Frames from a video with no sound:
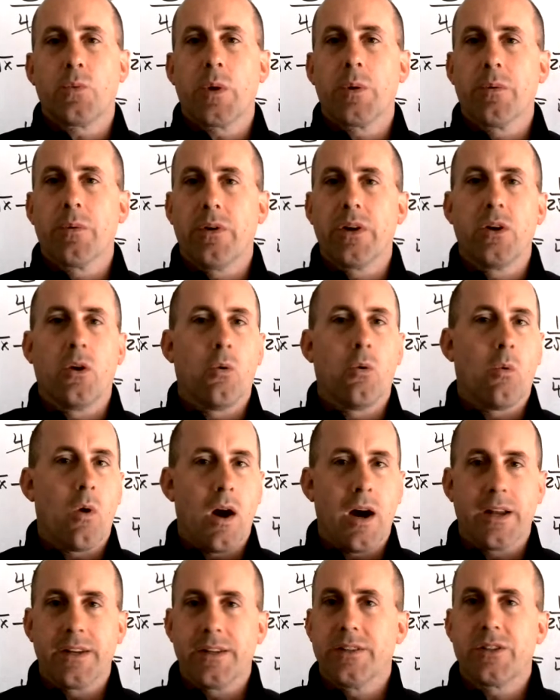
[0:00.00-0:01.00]
we really don't
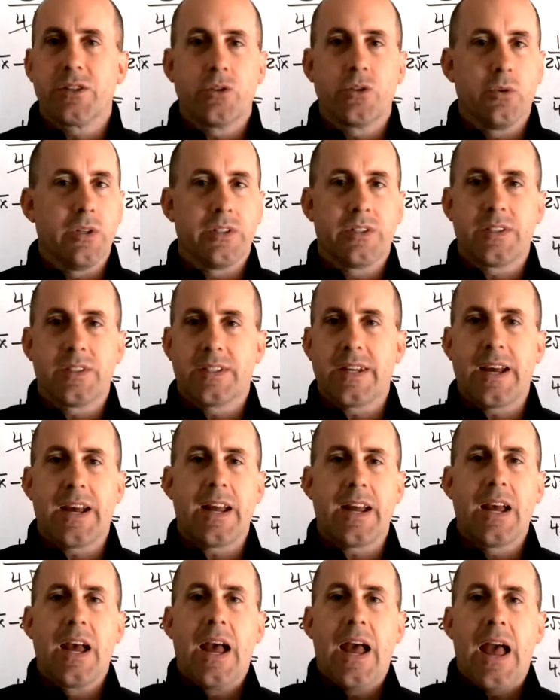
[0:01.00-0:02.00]
want students
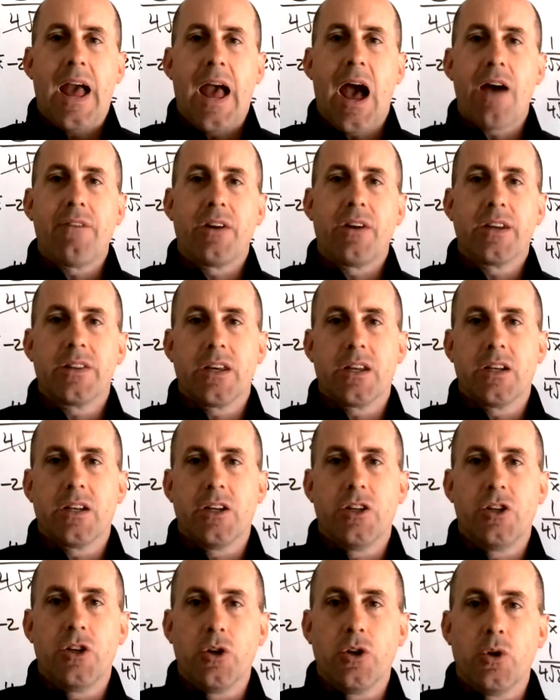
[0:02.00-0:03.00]
to have anything
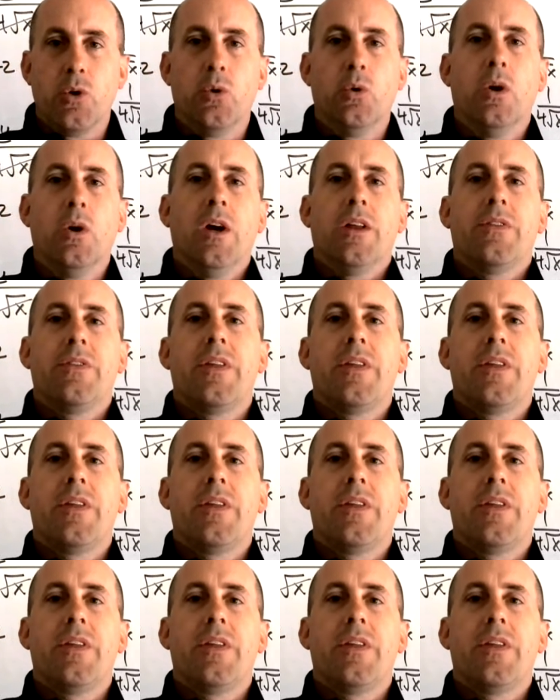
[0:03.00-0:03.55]
to do.